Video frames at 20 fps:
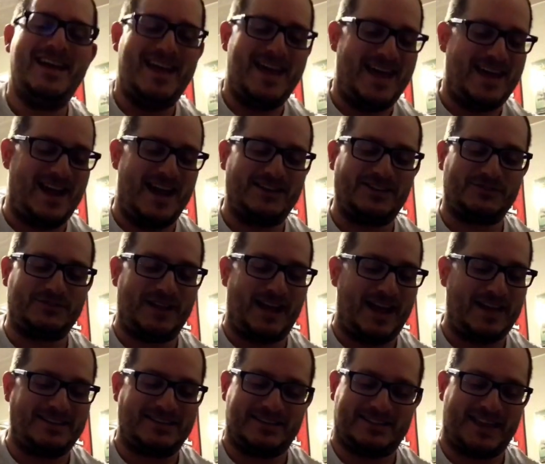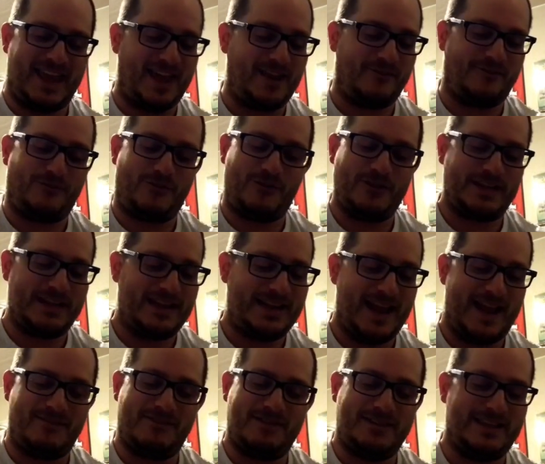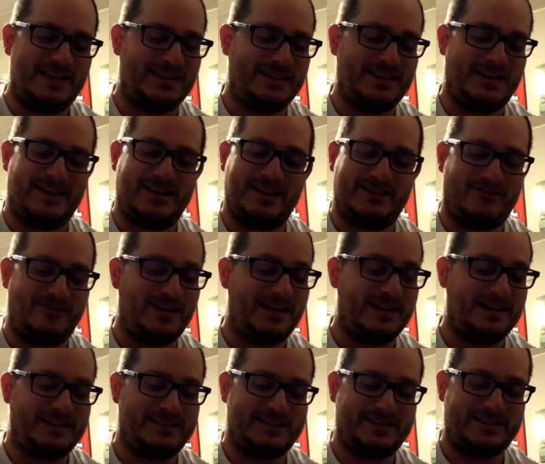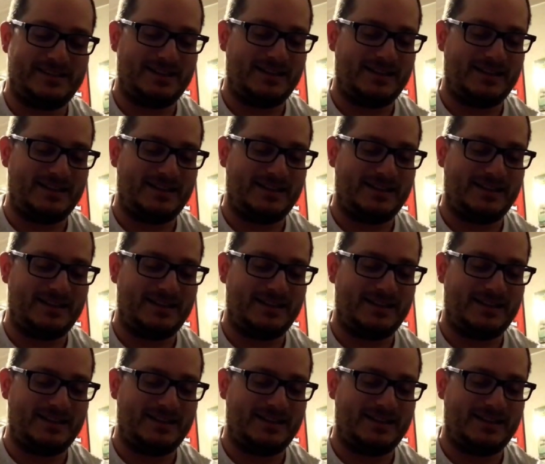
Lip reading: And I just can't afford to get everything done at once.